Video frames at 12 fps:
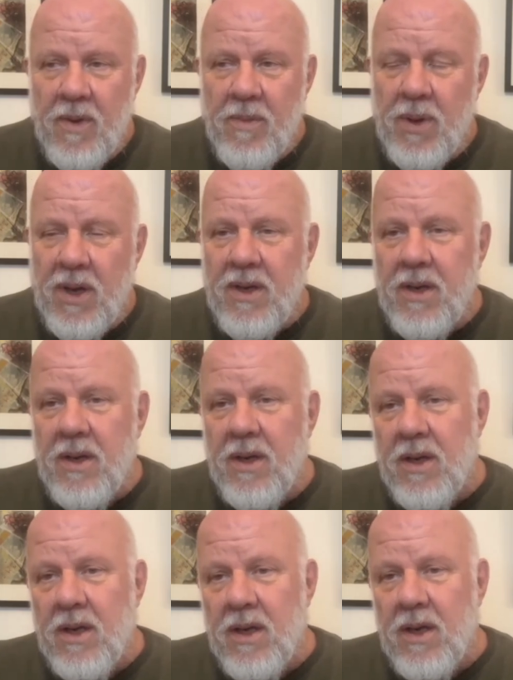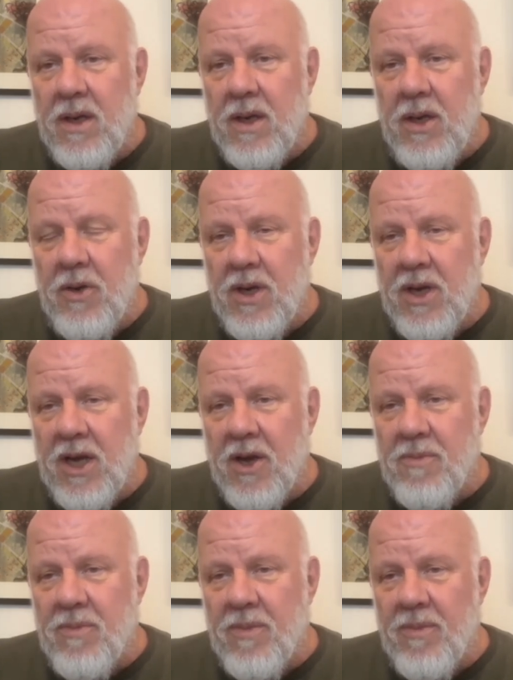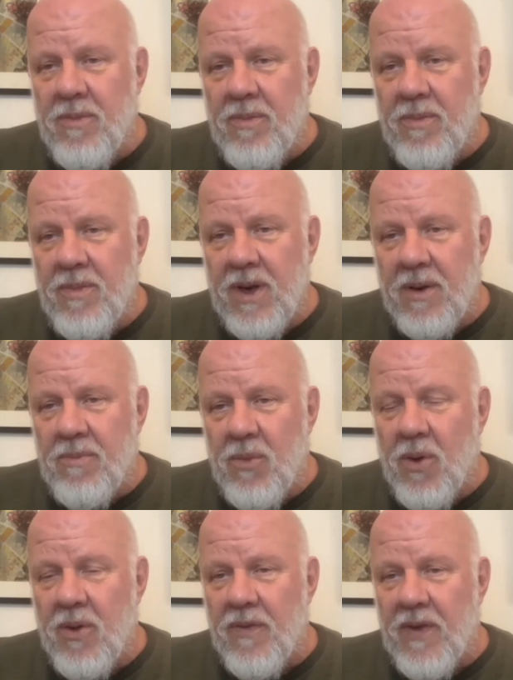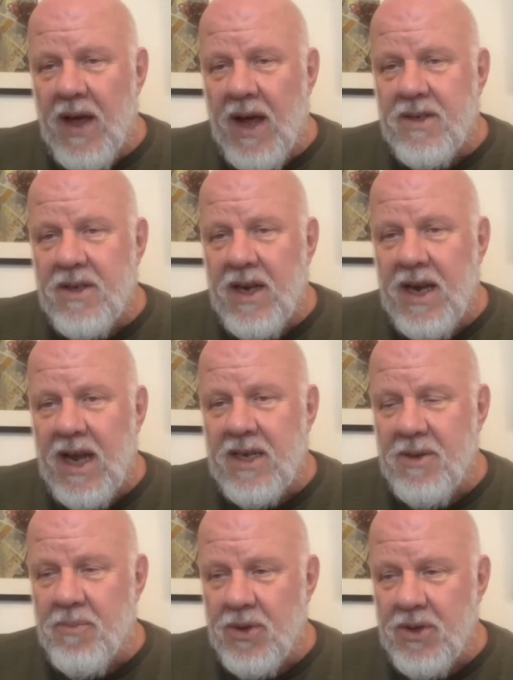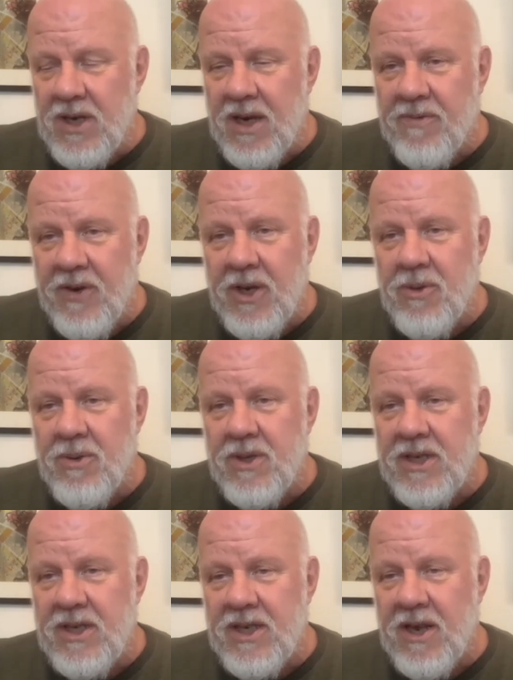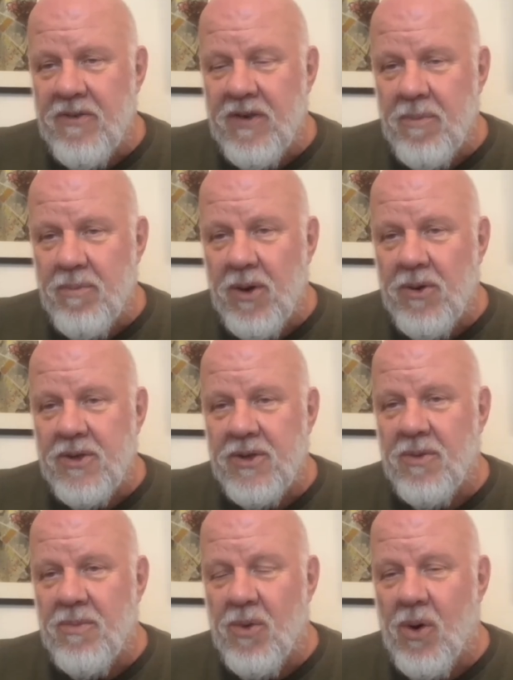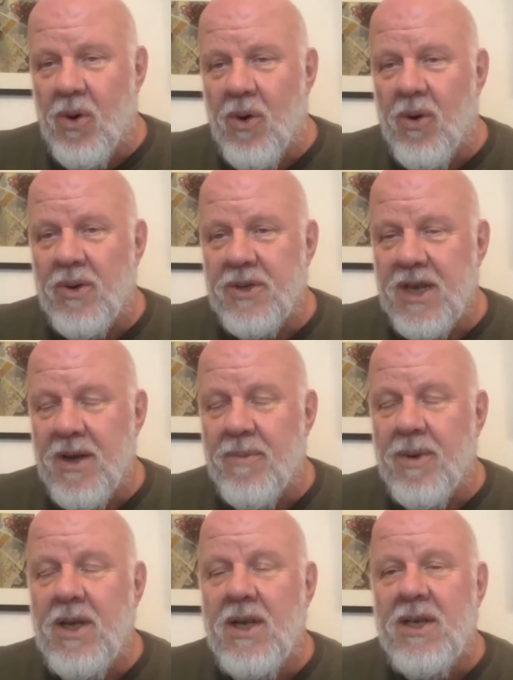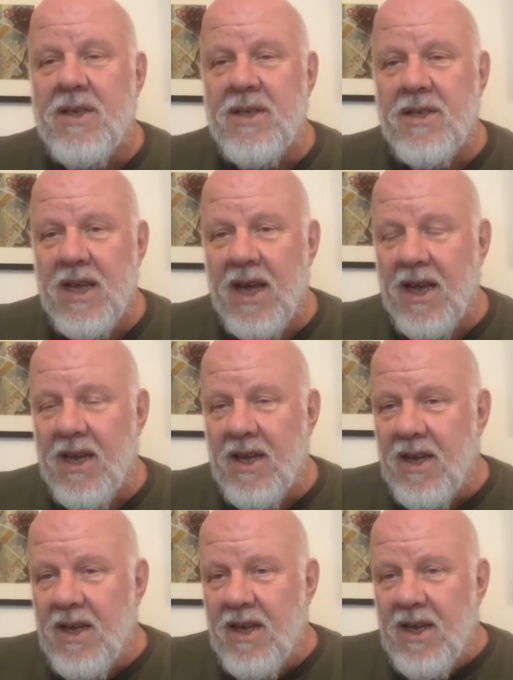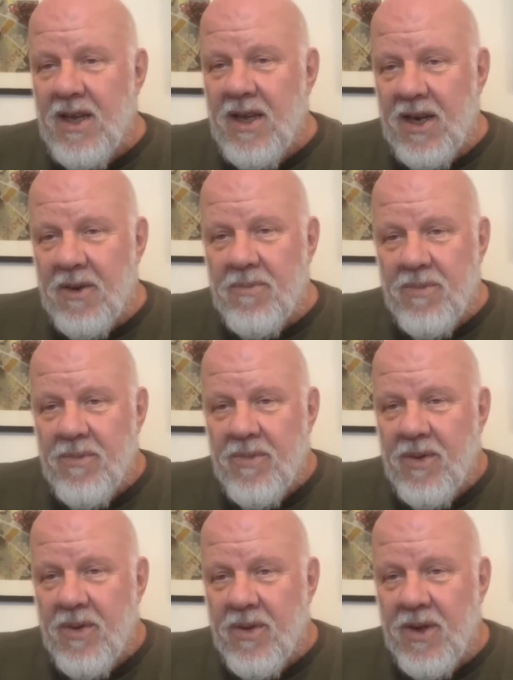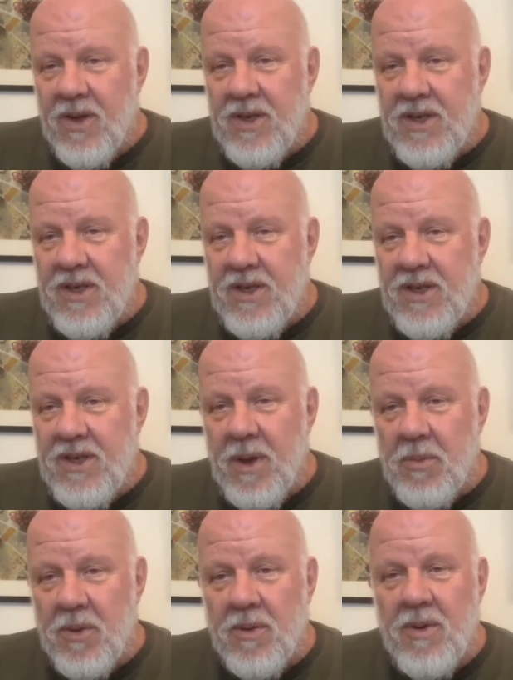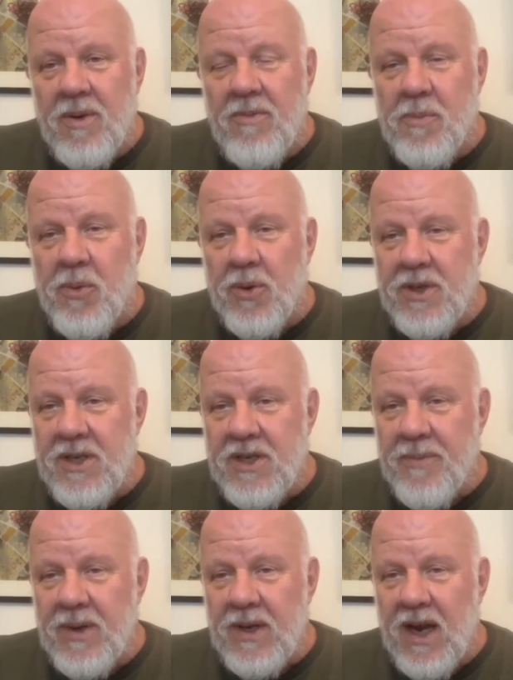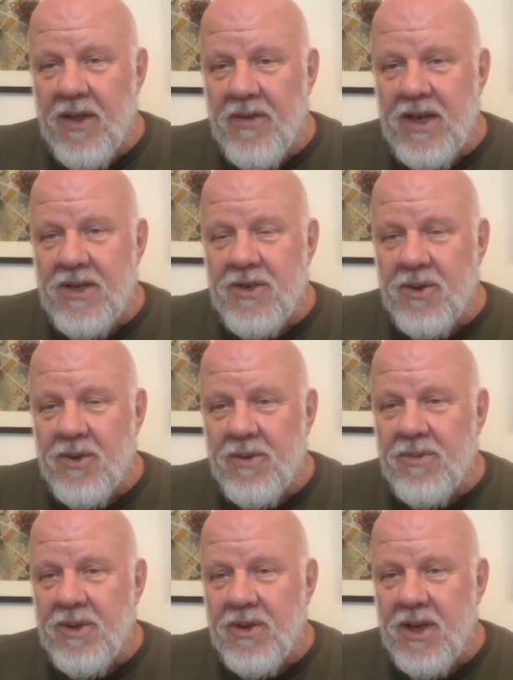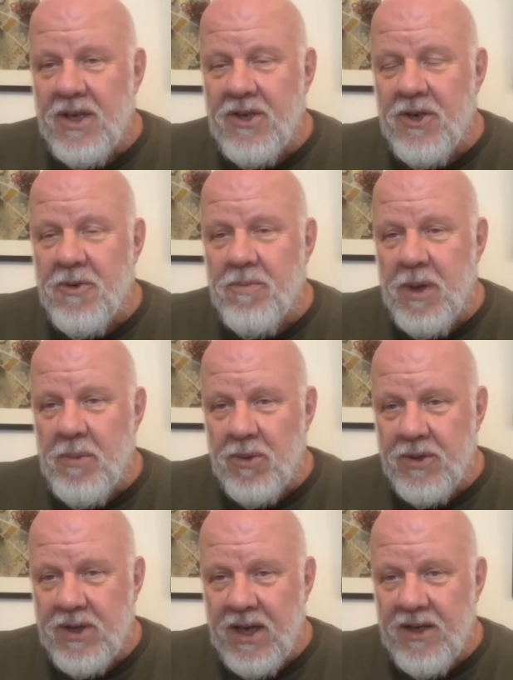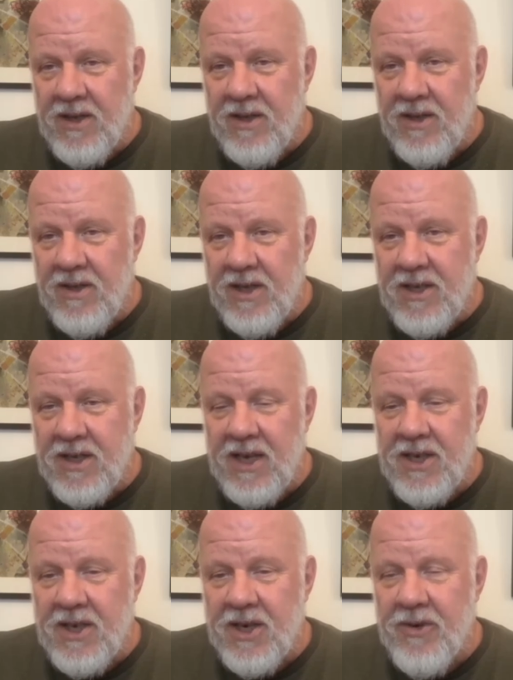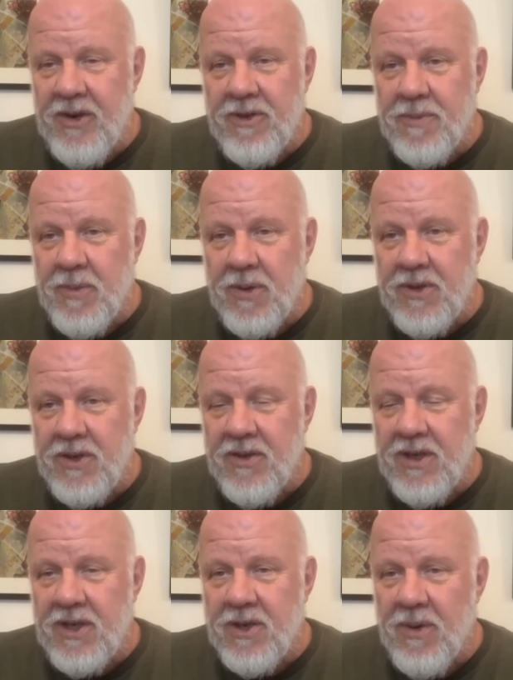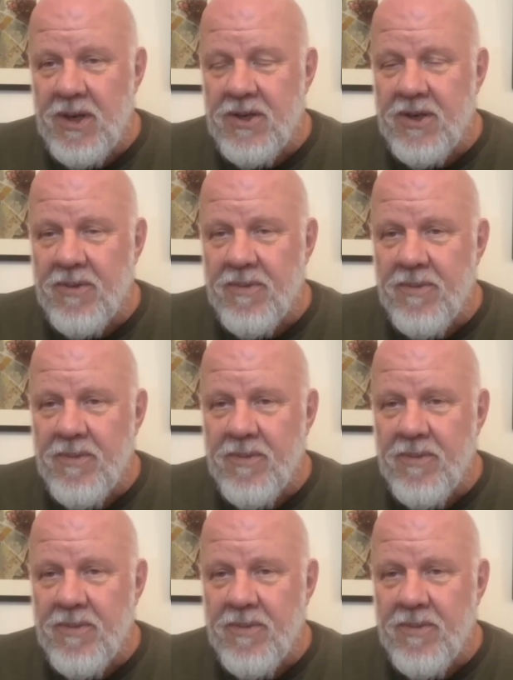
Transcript: But you can go, more than that and actually present frequencies instead of saying most or more or some, to say, 37 people reported something like this, or 32 people said this category in response to this question.